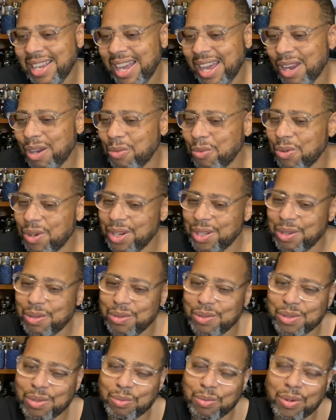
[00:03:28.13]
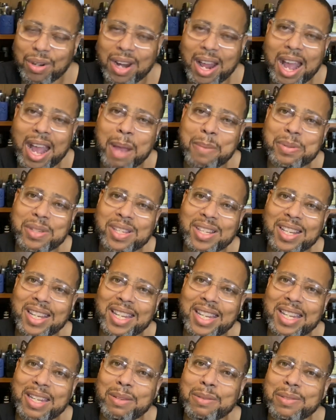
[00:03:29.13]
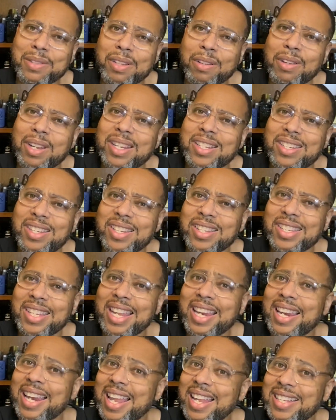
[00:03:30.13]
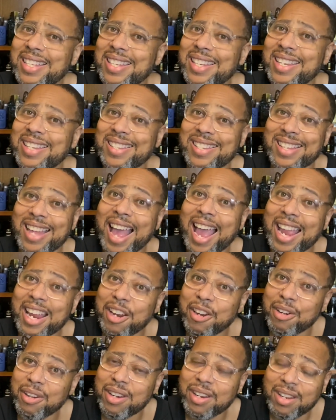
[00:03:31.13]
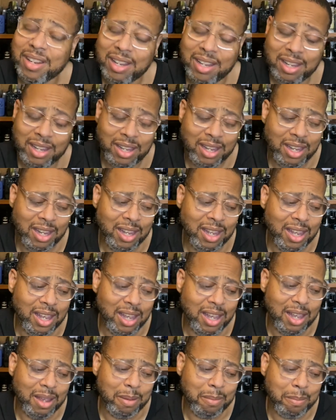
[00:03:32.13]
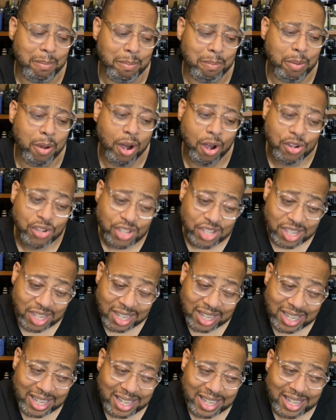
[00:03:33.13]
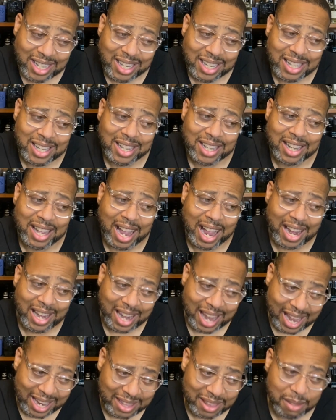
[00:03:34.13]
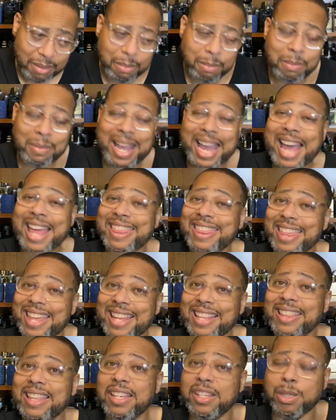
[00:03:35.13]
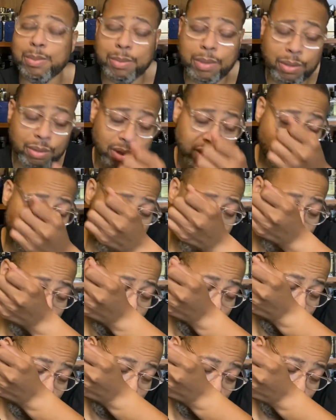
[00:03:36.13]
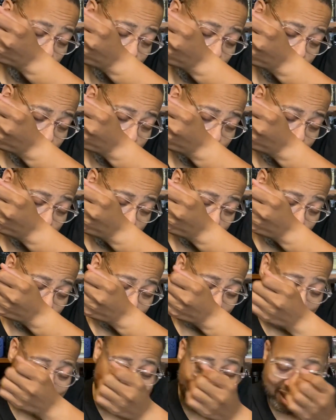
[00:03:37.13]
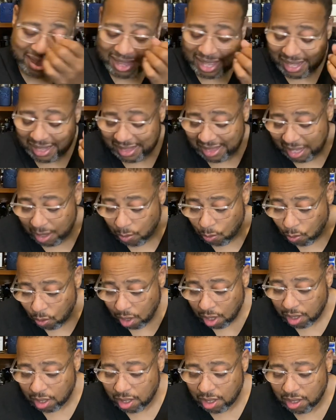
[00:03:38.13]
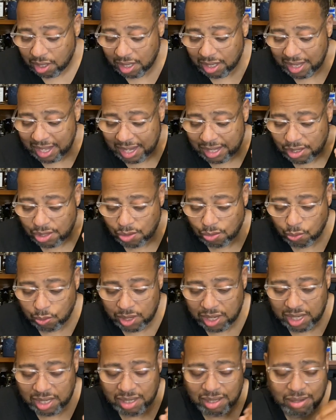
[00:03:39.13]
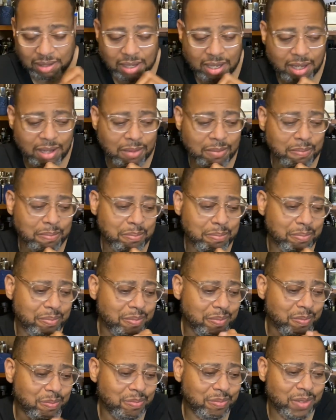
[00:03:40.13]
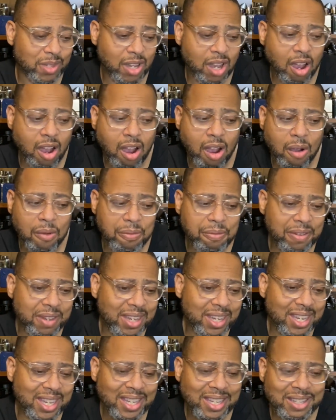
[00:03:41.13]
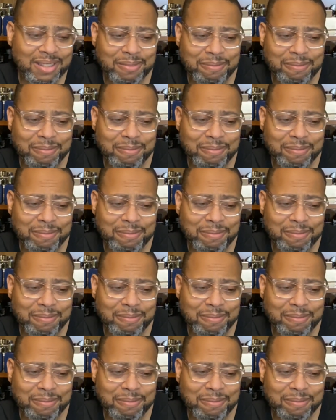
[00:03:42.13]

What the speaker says: don't want to use the word obsolete, so let's just say less desired. Personally, I like them. I think they smell good. I think they work good. That sweet, coffee,